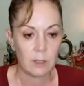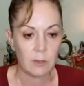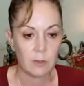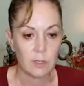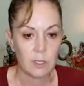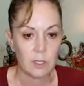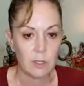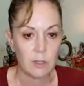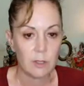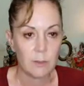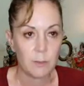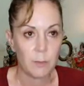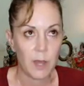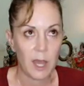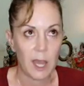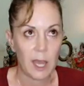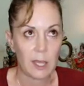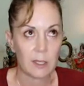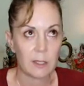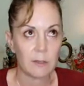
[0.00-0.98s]
And also the
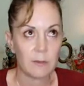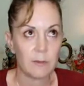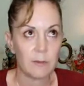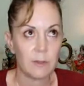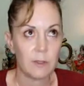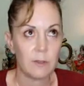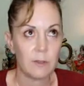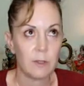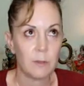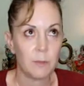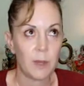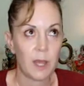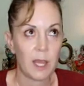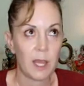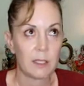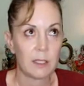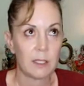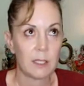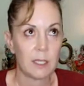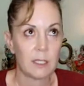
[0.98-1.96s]
back. Feel the
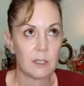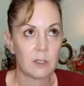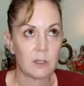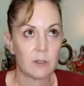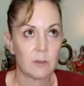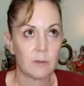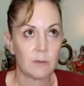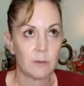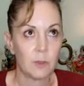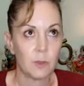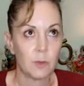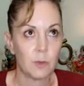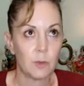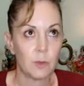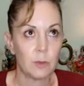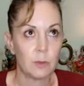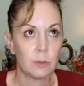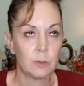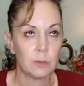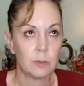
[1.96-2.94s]
back against the
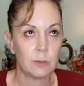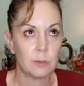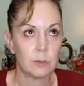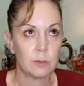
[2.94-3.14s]
floor.